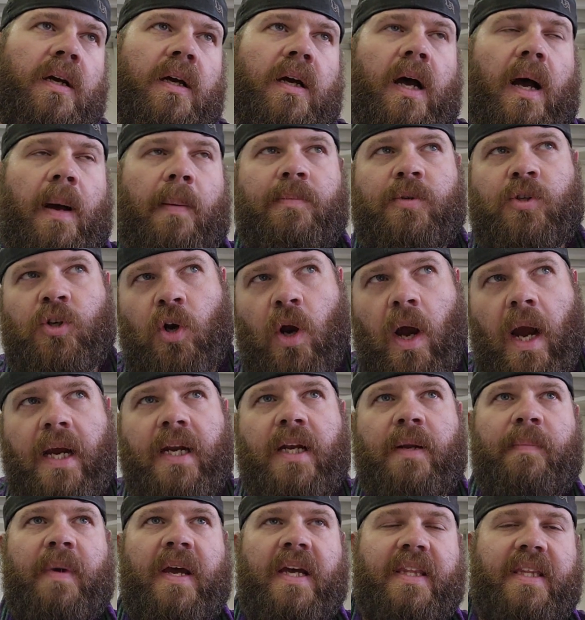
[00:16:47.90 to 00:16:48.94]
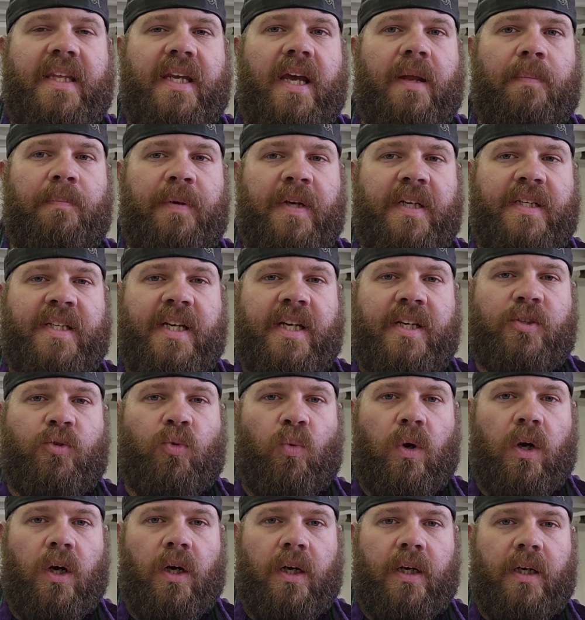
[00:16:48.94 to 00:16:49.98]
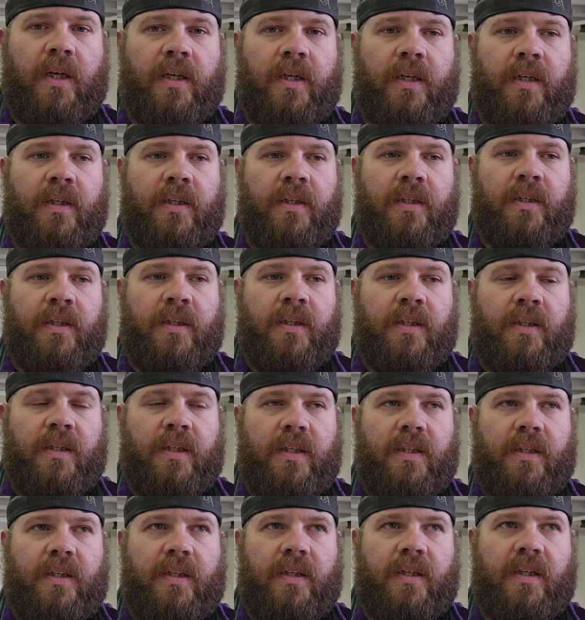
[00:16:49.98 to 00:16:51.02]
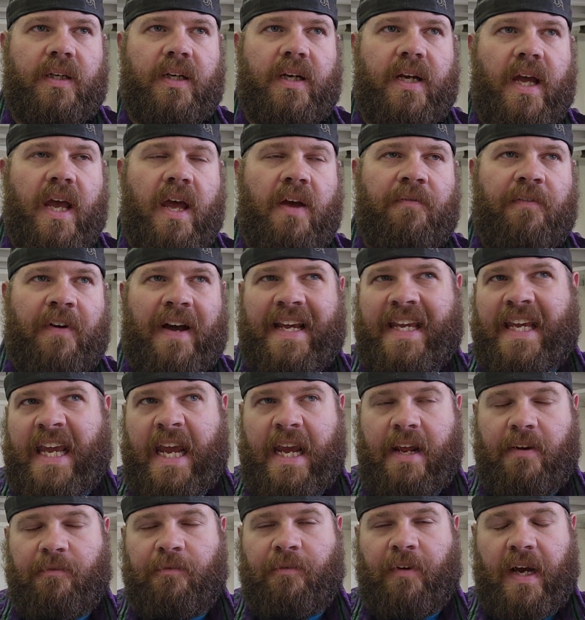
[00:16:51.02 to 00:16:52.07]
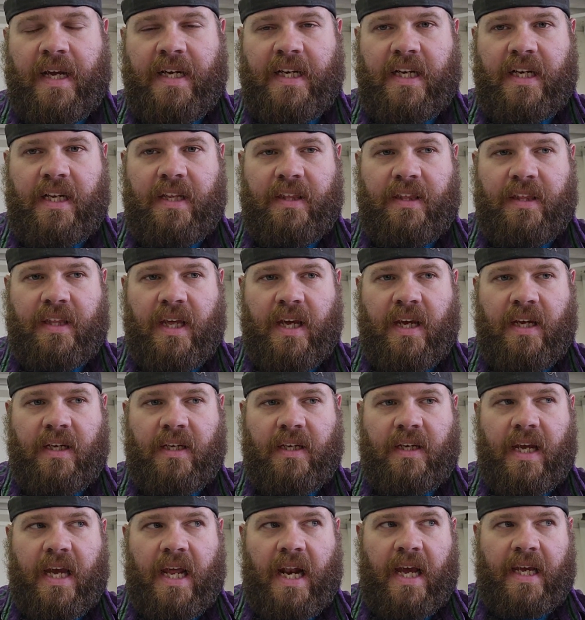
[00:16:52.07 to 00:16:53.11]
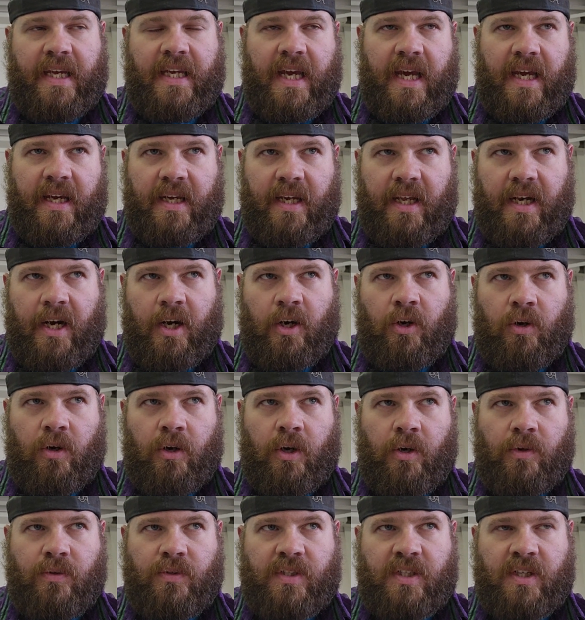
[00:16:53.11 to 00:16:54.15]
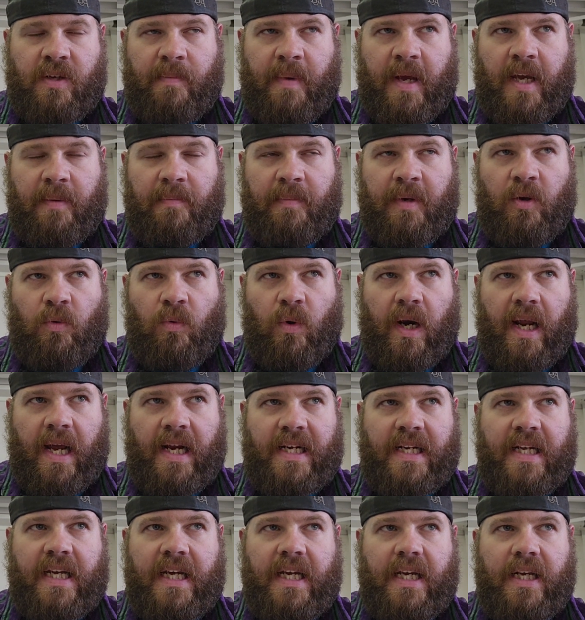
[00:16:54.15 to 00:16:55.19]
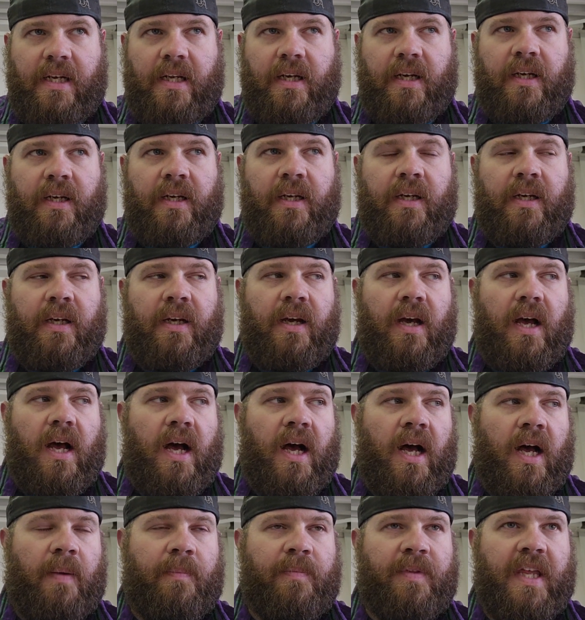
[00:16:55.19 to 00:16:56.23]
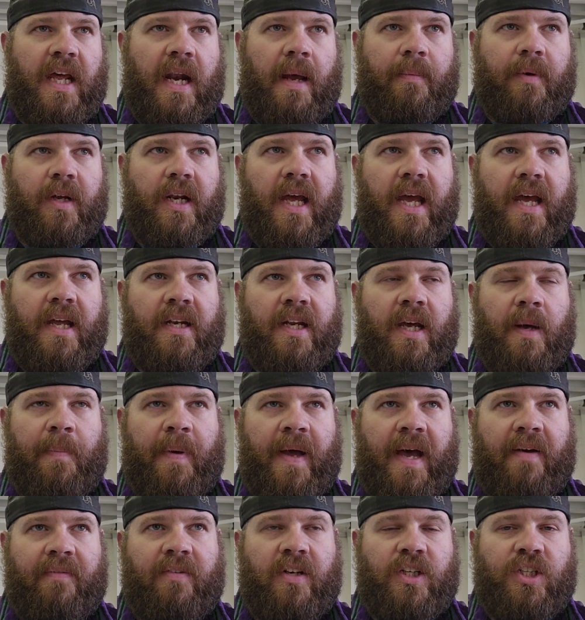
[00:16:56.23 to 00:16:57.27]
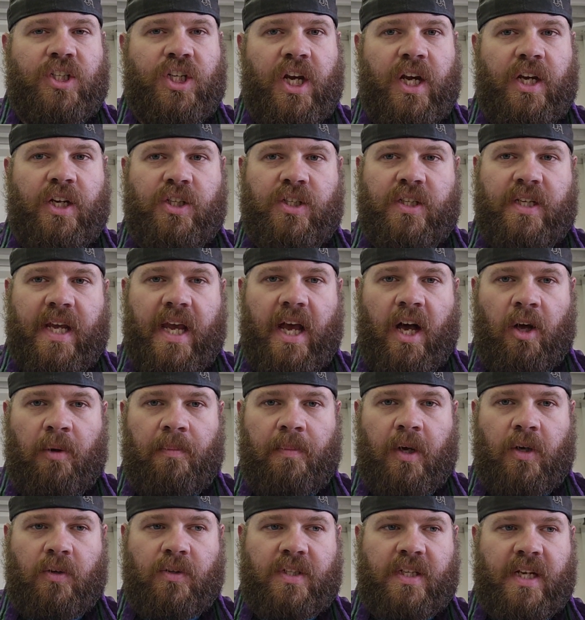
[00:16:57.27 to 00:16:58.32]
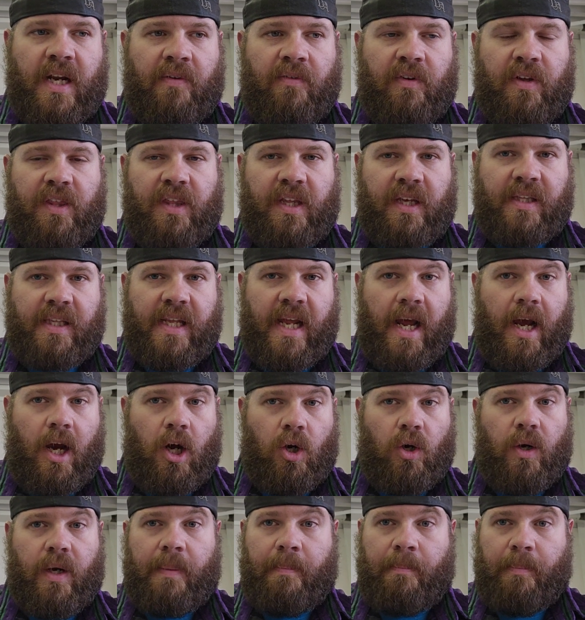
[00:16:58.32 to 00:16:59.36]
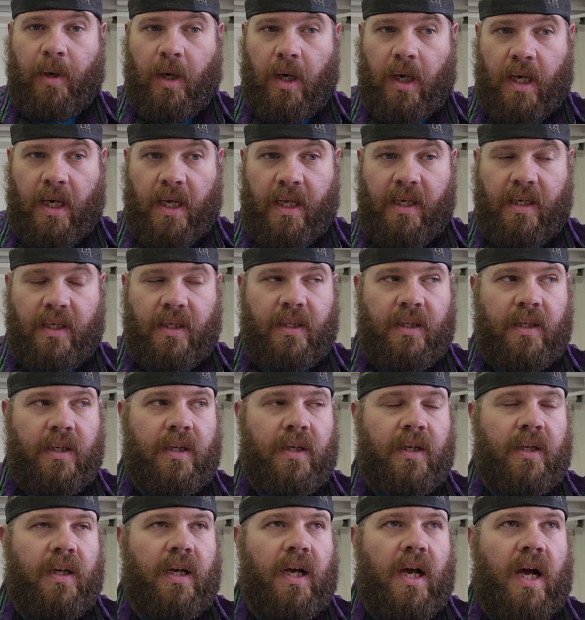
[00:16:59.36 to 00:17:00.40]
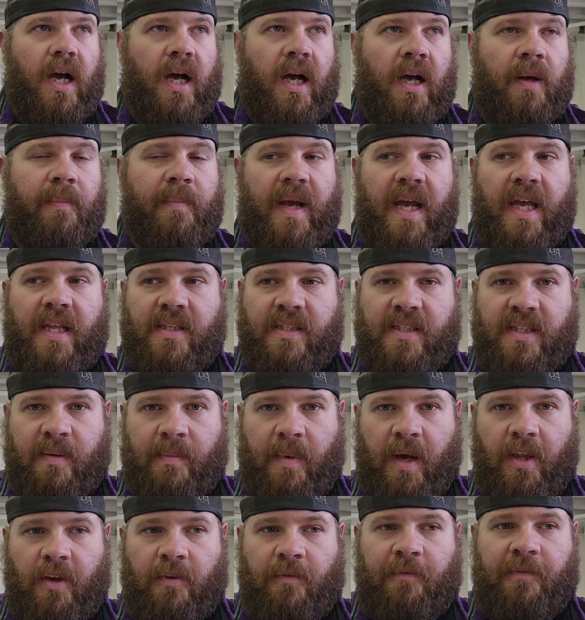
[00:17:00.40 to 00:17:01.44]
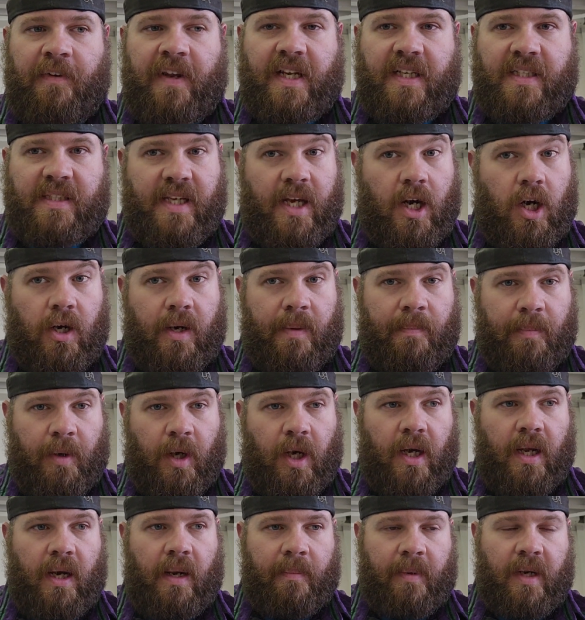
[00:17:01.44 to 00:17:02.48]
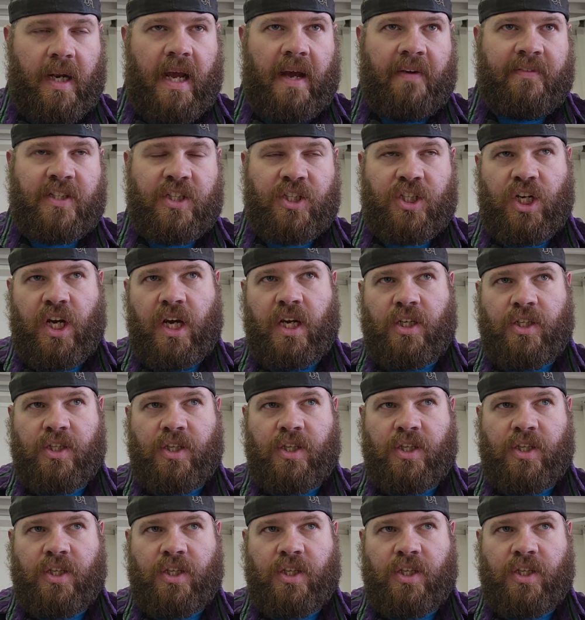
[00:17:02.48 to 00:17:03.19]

I'm trying to make the NPTs work. If I can't find anything and I can't get Aero Hose to make me what I need, then I'm going to end up having to change the elbows and everything that I already bought, and some other fittings that I already bought. I'm going to have to change